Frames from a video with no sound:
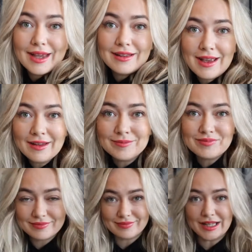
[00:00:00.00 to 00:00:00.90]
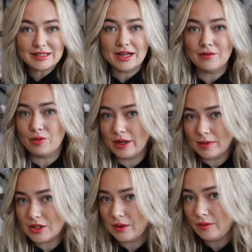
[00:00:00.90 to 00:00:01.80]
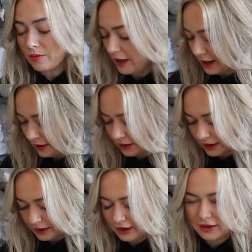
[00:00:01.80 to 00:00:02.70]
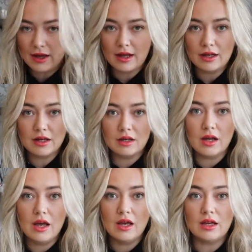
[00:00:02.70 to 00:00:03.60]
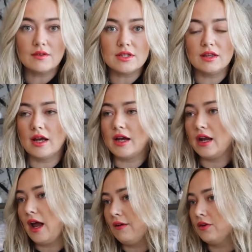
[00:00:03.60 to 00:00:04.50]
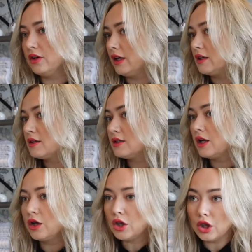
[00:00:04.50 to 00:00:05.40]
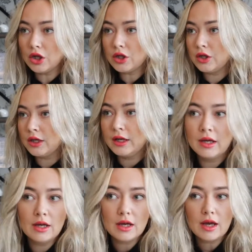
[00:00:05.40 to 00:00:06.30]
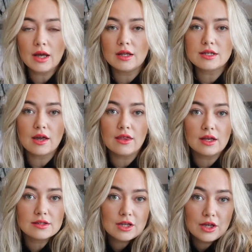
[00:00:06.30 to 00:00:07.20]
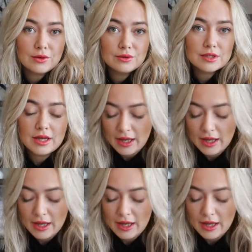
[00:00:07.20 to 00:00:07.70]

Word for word: And yeah, that's kind of what I've been doing with my hair lately. That gives it that kind of effortless look, and I think it's cute.